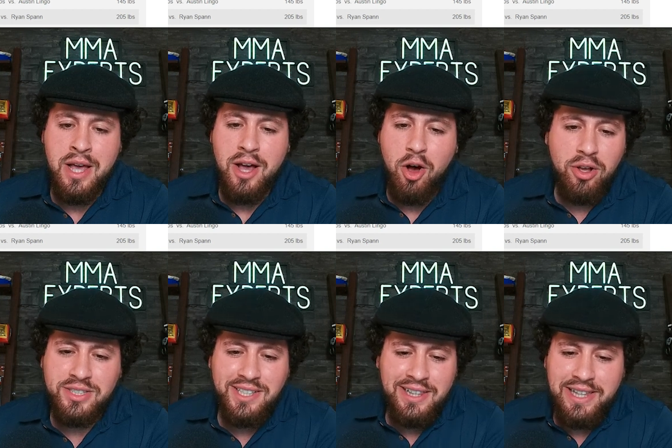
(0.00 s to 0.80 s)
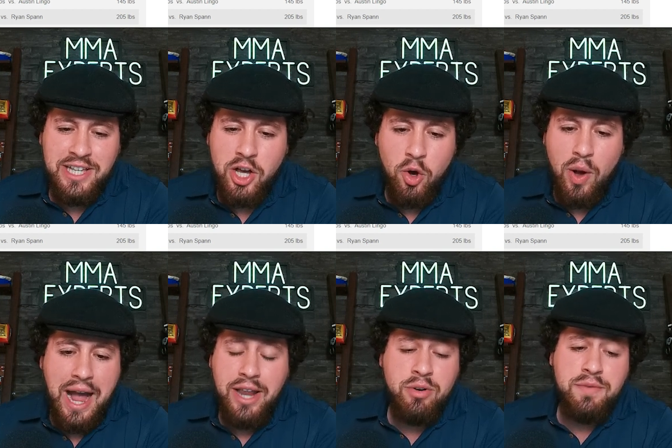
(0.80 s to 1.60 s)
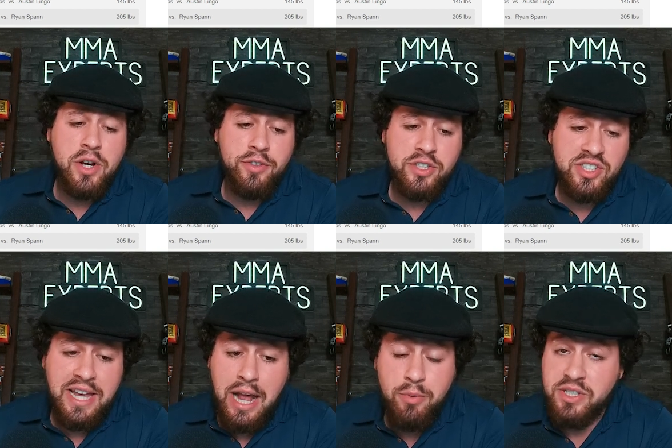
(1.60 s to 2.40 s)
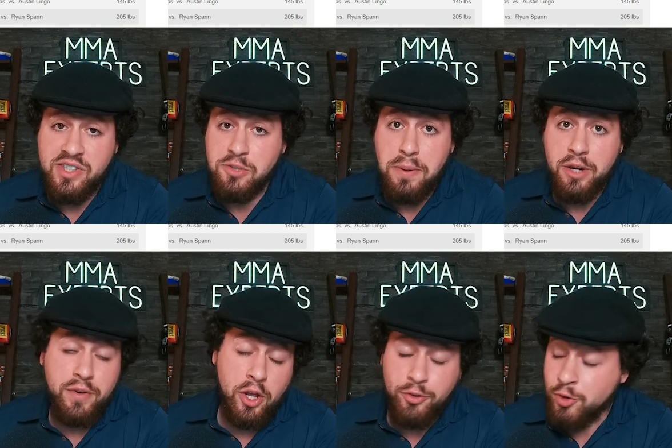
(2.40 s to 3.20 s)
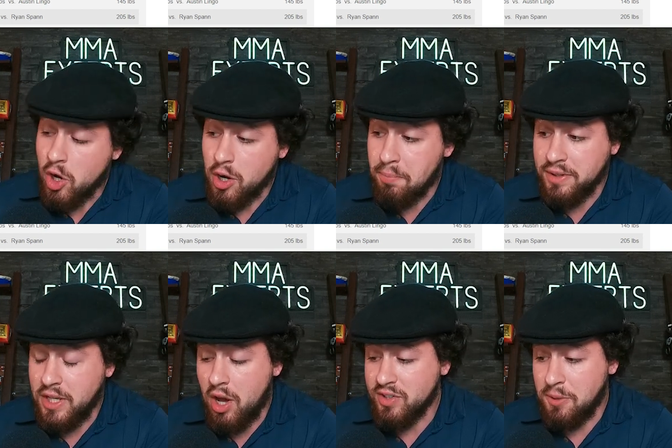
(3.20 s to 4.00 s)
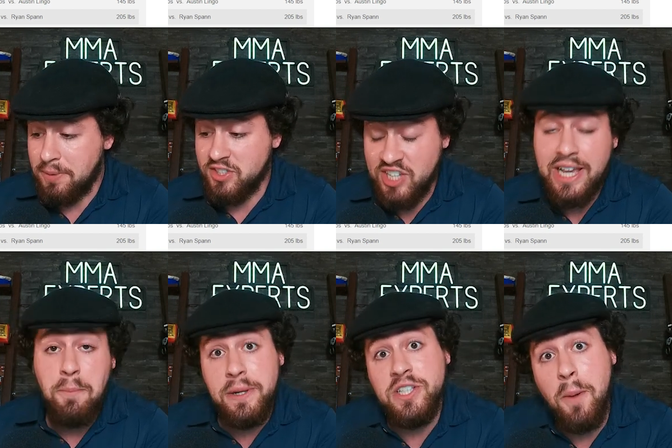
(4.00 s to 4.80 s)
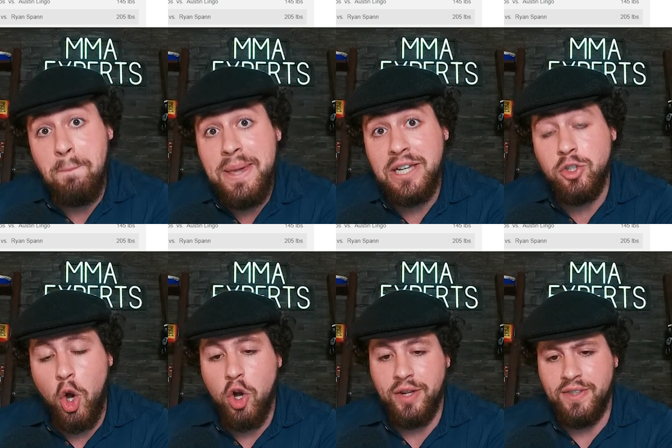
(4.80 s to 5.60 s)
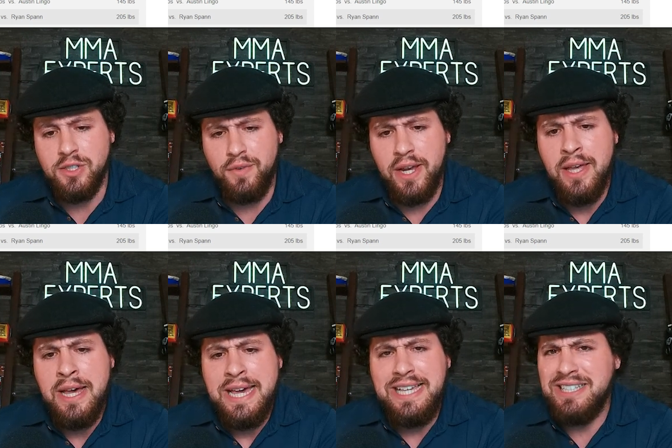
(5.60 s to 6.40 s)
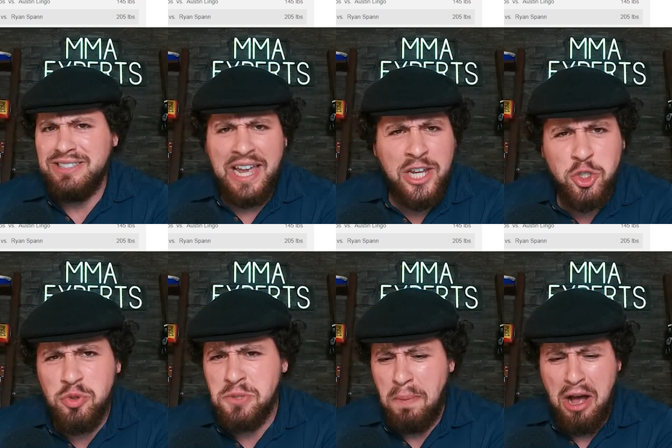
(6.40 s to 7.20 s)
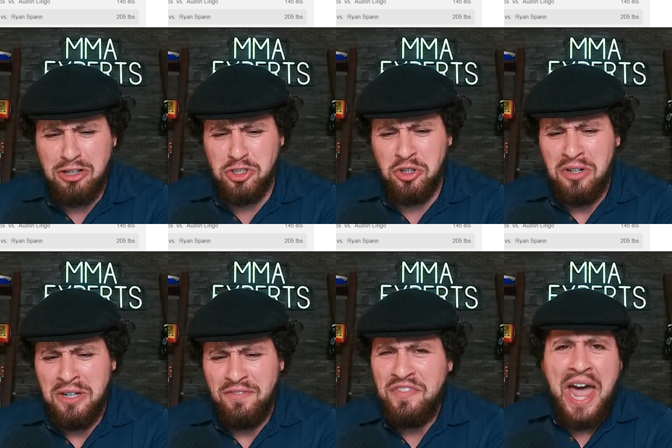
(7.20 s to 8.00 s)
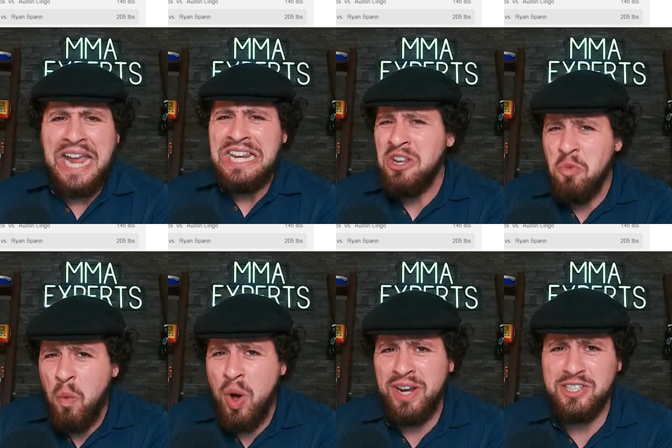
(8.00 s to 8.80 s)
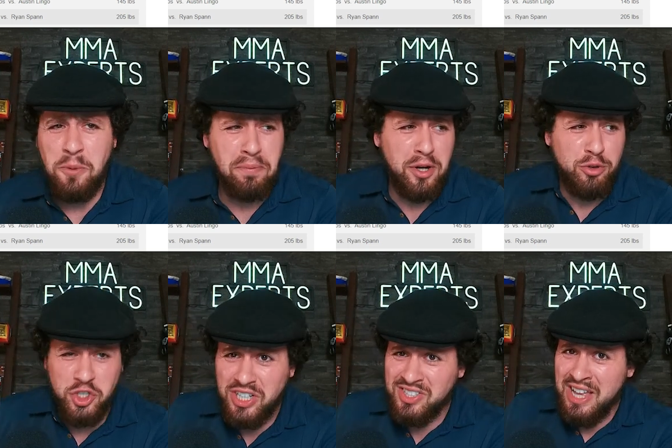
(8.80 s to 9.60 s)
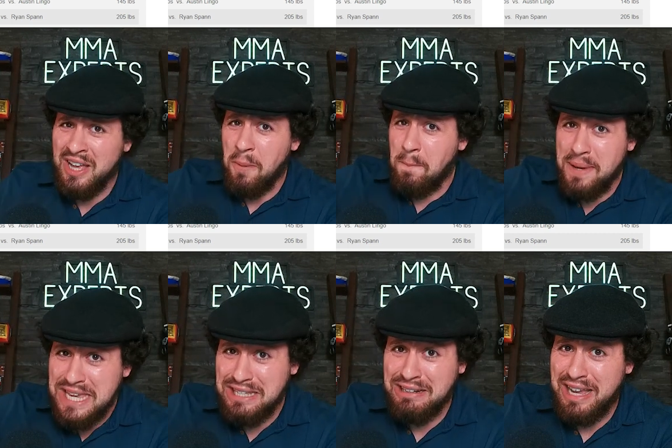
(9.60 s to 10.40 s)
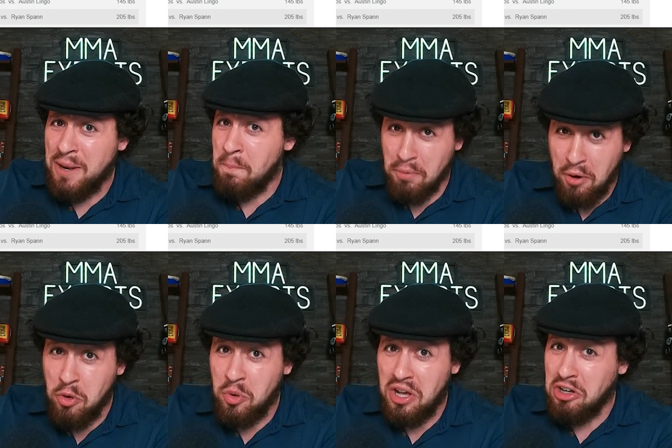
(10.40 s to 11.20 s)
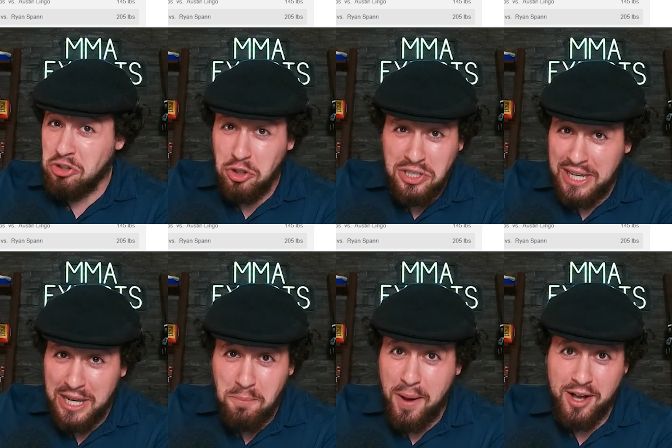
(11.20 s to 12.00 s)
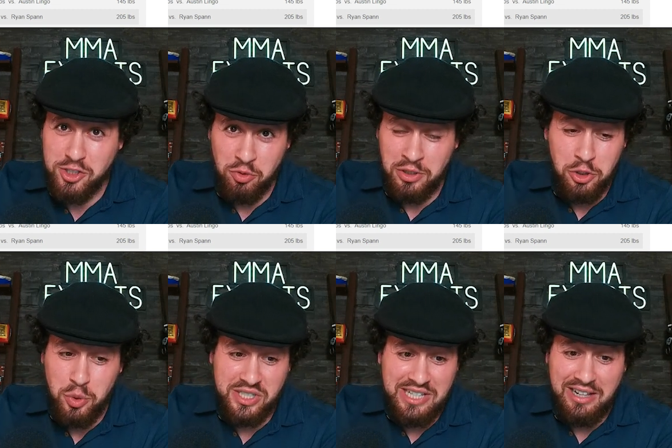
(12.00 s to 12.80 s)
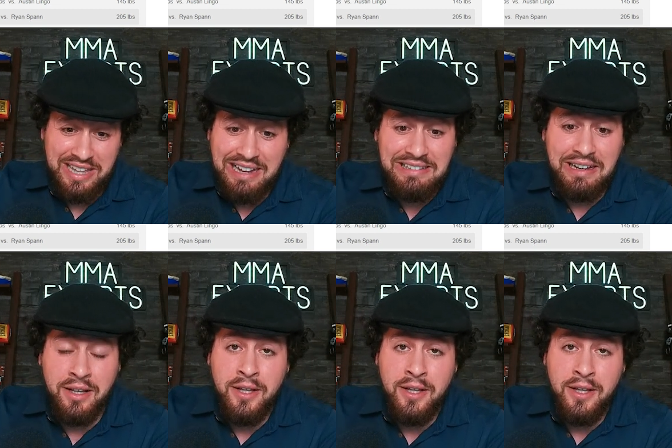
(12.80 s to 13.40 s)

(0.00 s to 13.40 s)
Austin Lingo, I don't even understand how he's this big of an underdog. I'll bring the odds up in a second, but he's a big dog in this fight. He's a dangerous boxer, 9-1 as a pro, just beat and broke a good kickboxer in Luis Saldana.